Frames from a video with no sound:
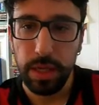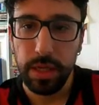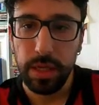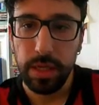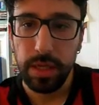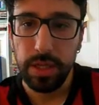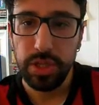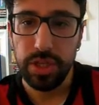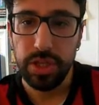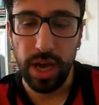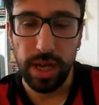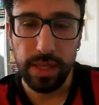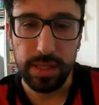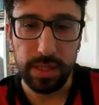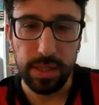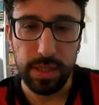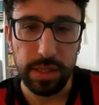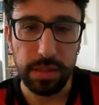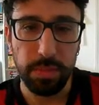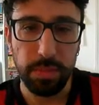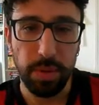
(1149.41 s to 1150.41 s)

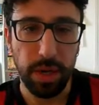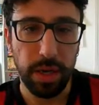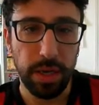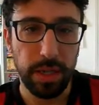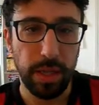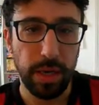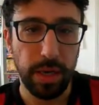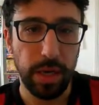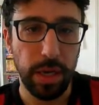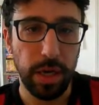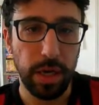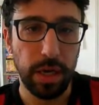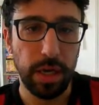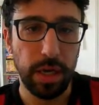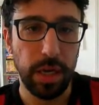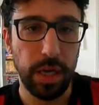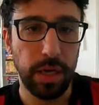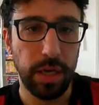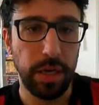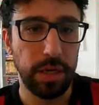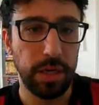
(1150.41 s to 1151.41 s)
chances, but they're not
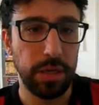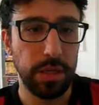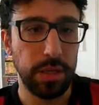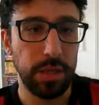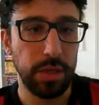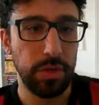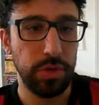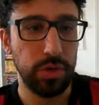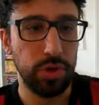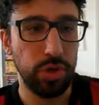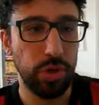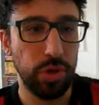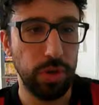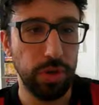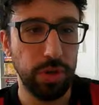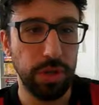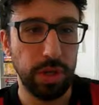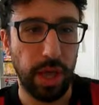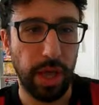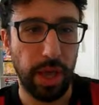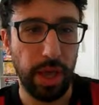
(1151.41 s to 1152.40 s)
gonna control the
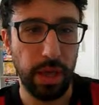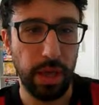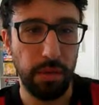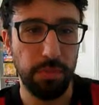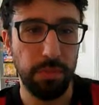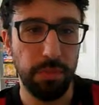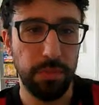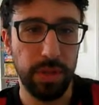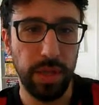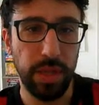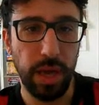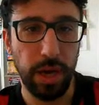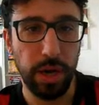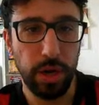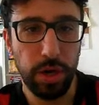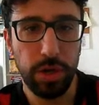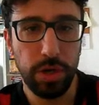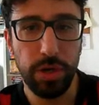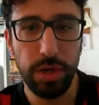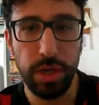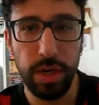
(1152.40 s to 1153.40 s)
game. They are not
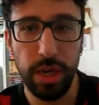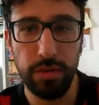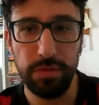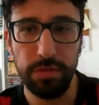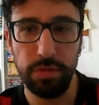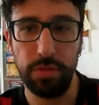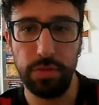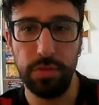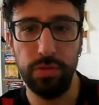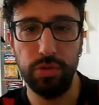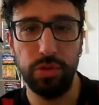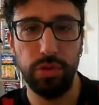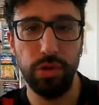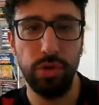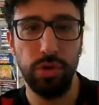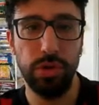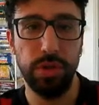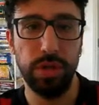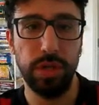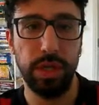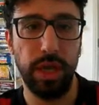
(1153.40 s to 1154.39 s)
good enough to control
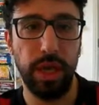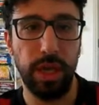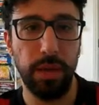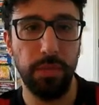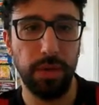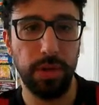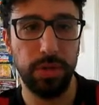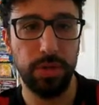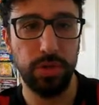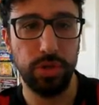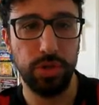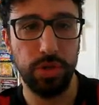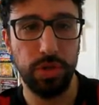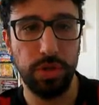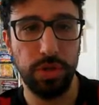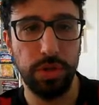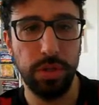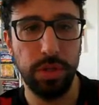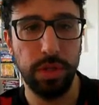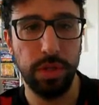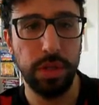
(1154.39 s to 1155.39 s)
the game or control
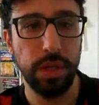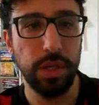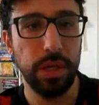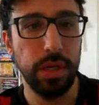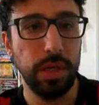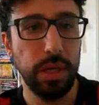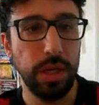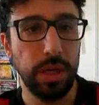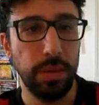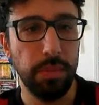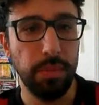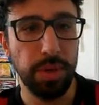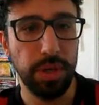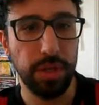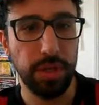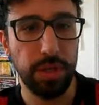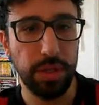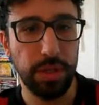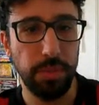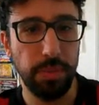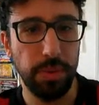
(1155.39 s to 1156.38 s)

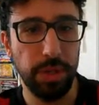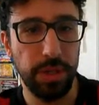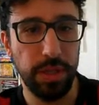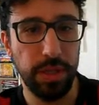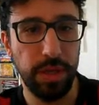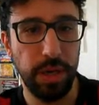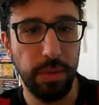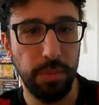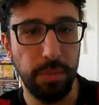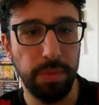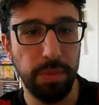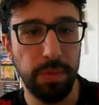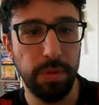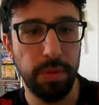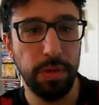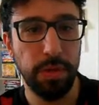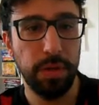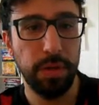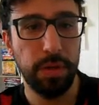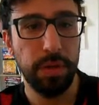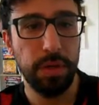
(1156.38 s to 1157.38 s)
the build up
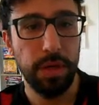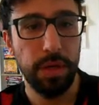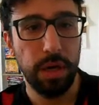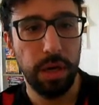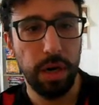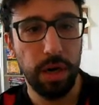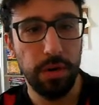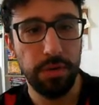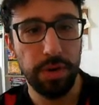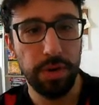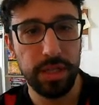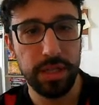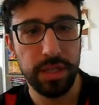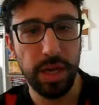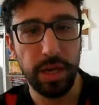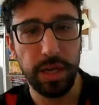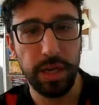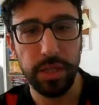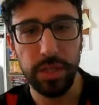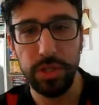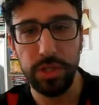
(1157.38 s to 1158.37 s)
of an
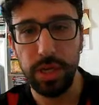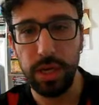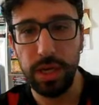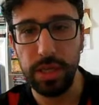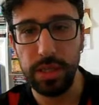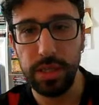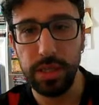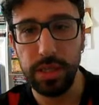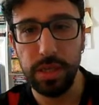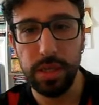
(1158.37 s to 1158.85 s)
attacking chance.